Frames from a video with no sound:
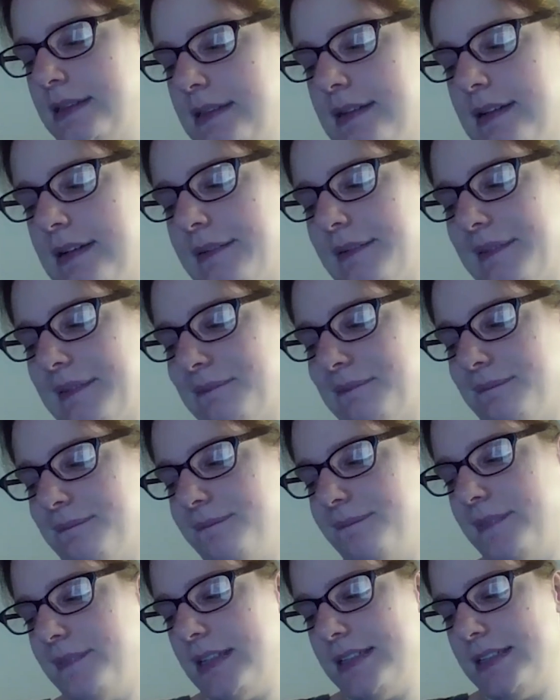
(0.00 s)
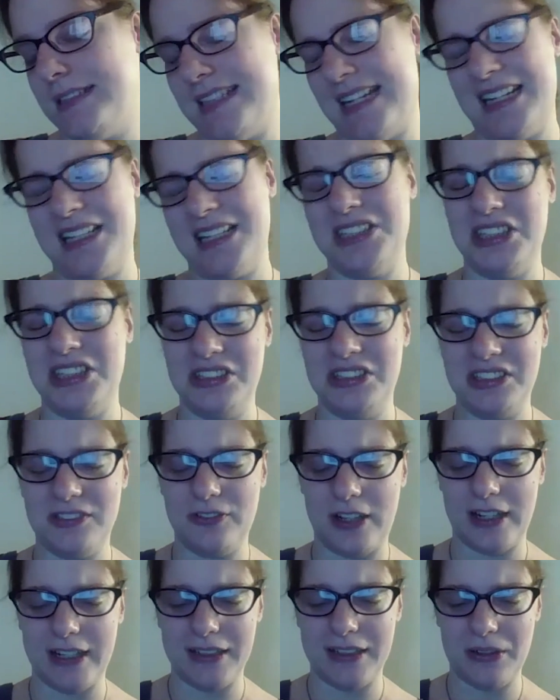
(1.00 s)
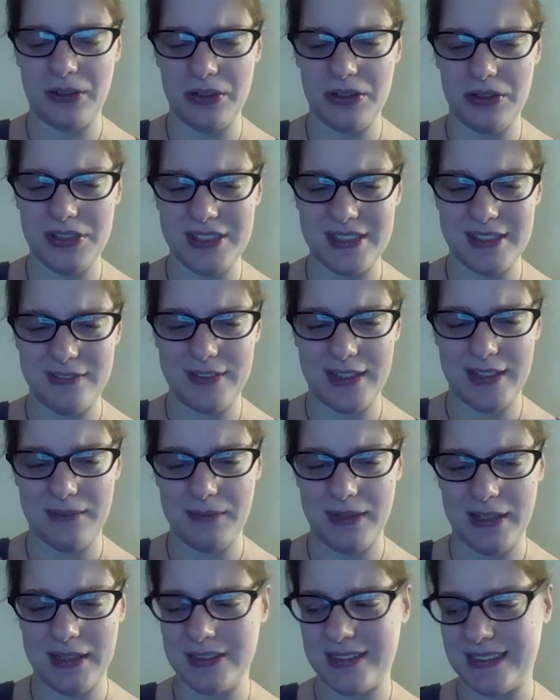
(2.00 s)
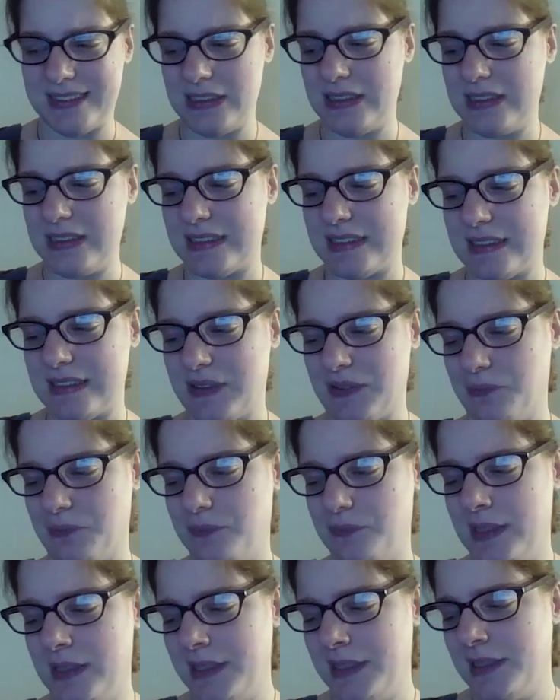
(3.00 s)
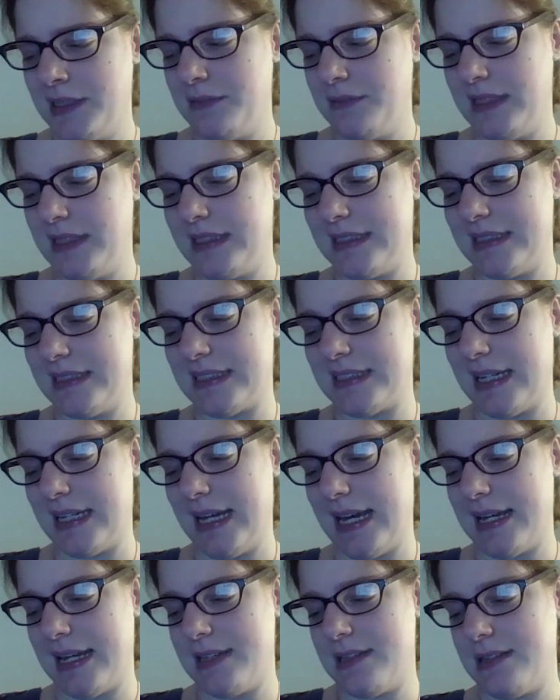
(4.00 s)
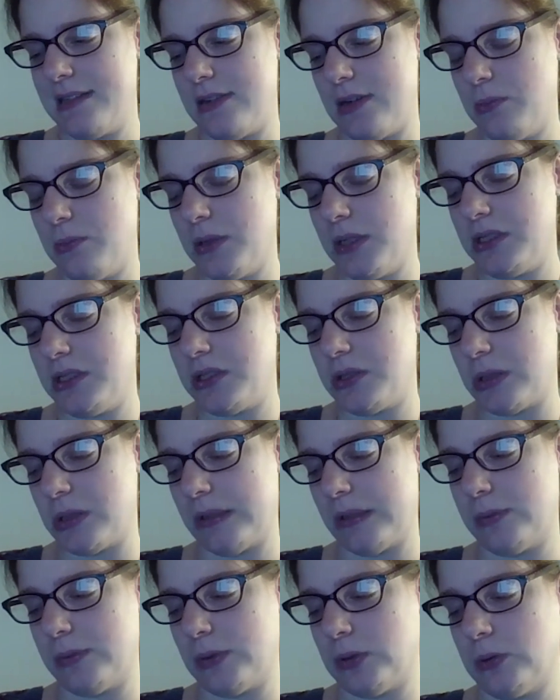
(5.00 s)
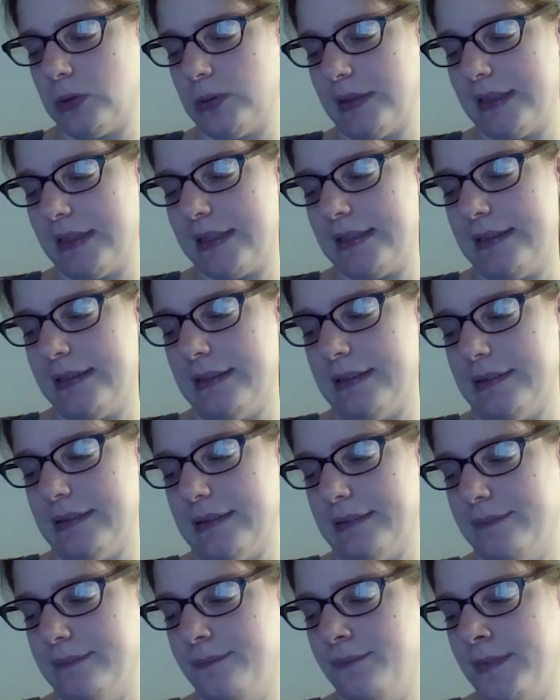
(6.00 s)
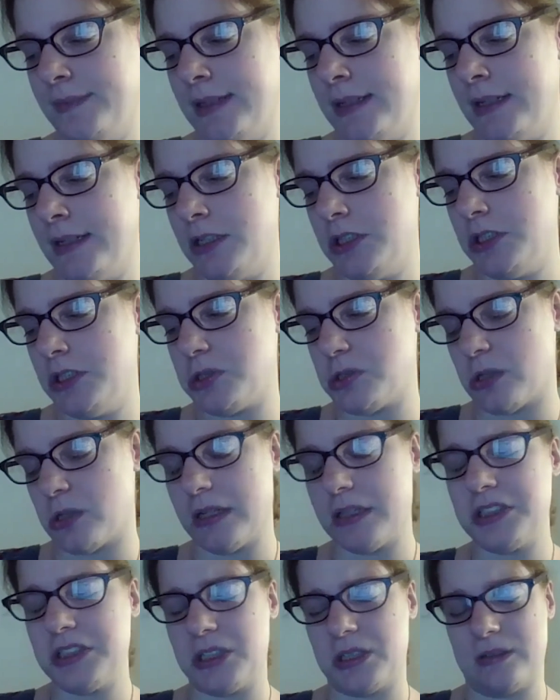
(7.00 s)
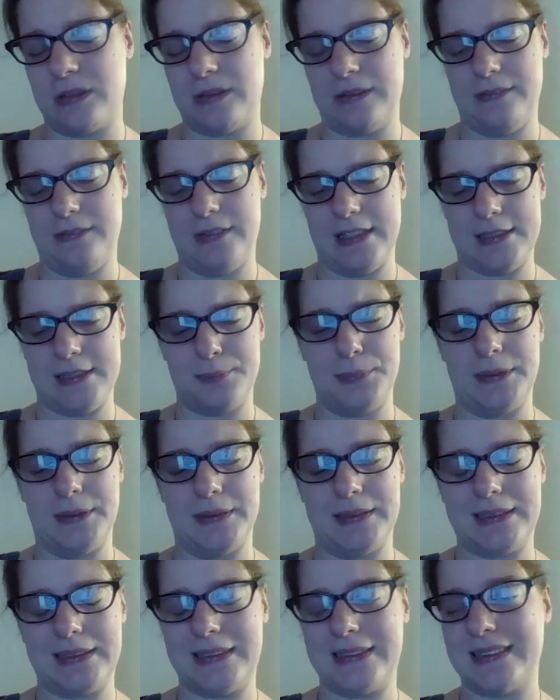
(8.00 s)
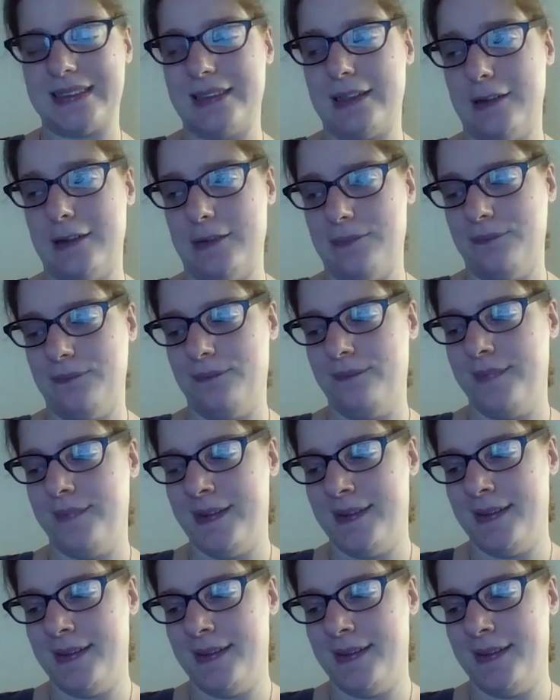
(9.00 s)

um, section dividers, if that makes sense, um, because I had so much trouble with the structure of this book. Um,